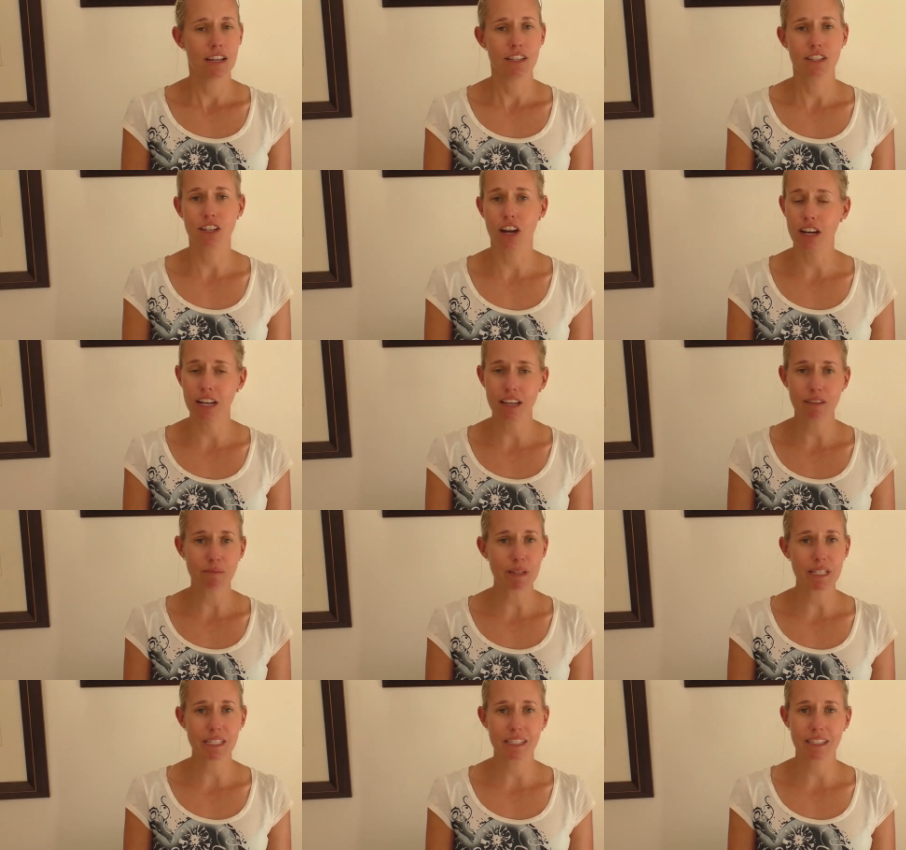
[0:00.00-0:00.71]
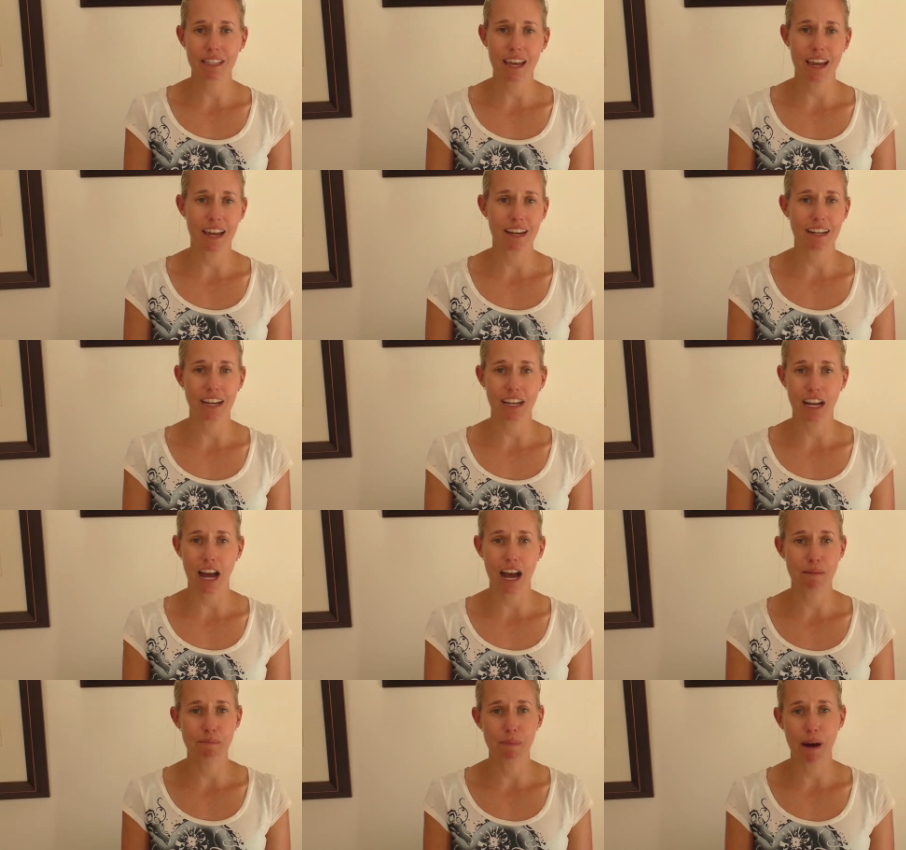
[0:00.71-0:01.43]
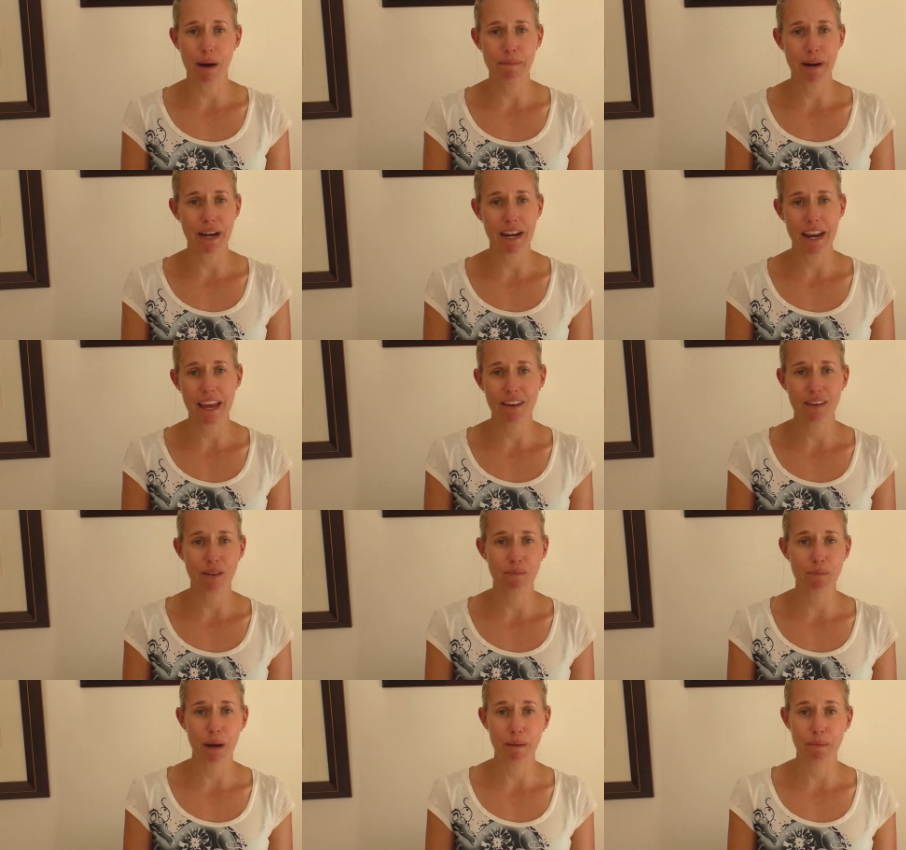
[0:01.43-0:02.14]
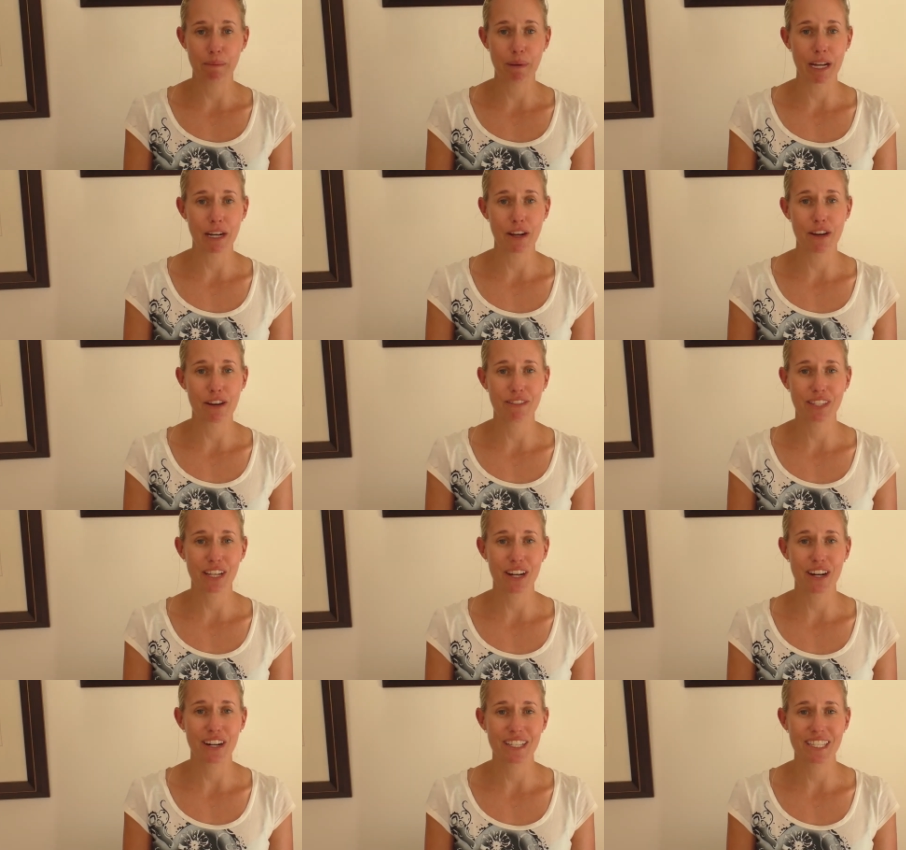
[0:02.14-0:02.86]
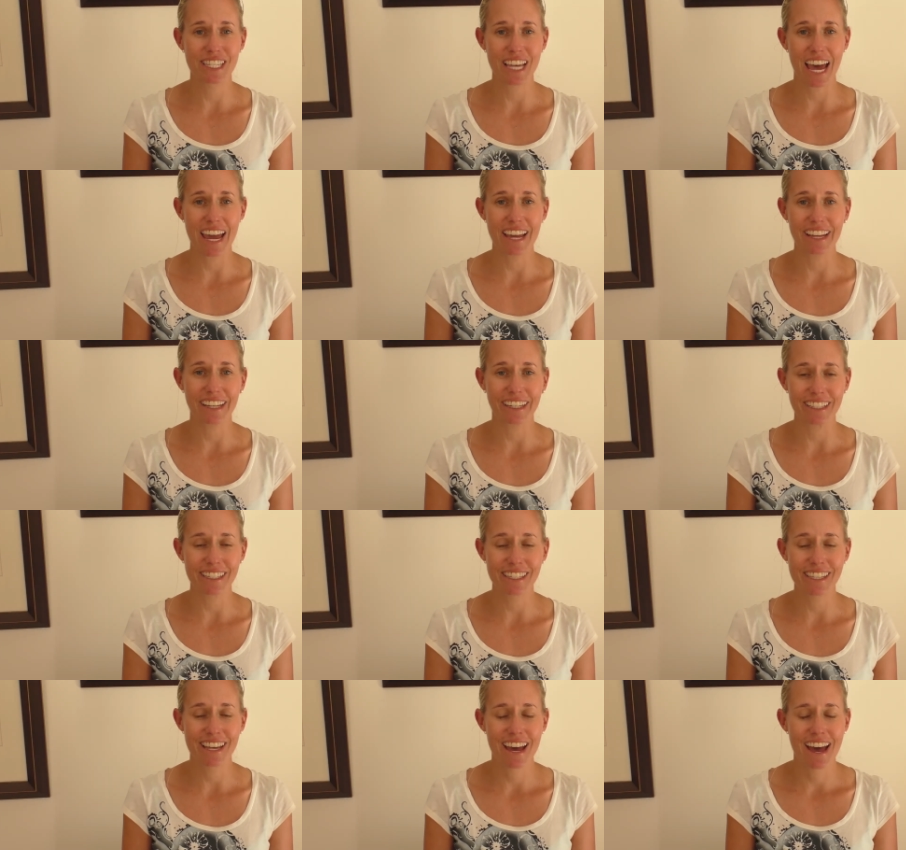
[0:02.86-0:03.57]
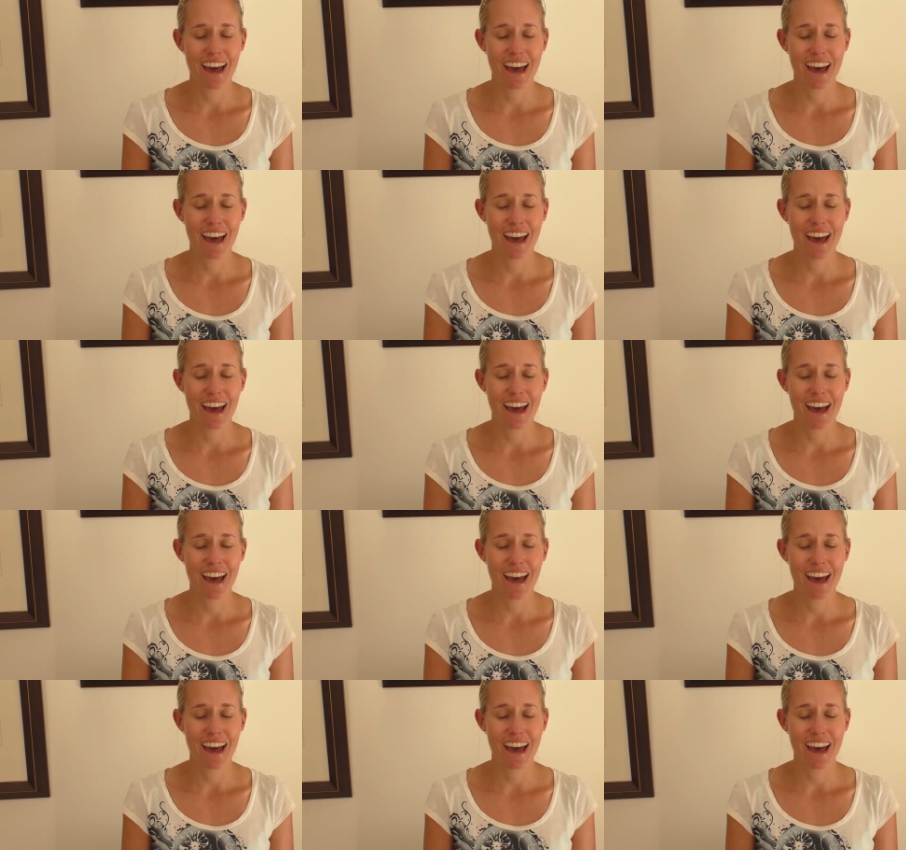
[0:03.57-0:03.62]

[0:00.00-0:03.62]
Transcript: Don't leave me till the end. My nerves can't take it.